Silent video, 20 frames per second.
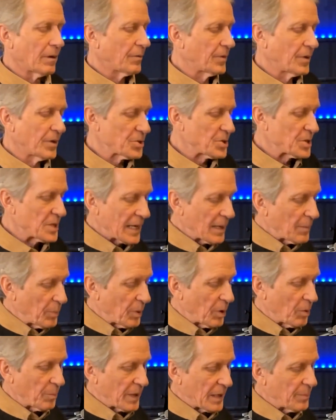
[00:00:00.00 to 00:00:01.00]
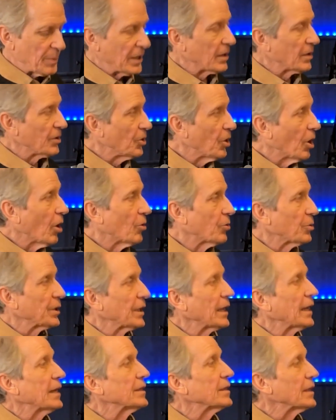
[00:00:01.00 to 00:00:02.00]
they'll sample maybe a
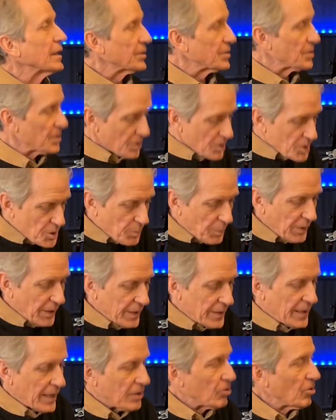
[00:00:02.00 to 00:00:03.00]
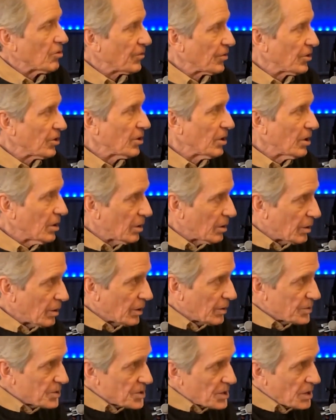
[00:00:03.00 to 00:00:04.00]
note and then spread that over
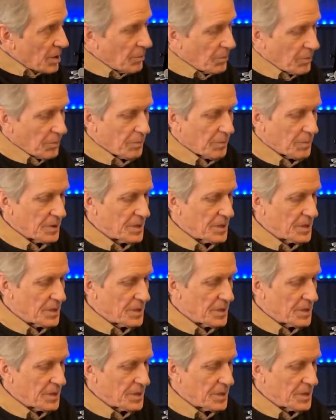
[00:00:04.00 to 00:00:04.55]
some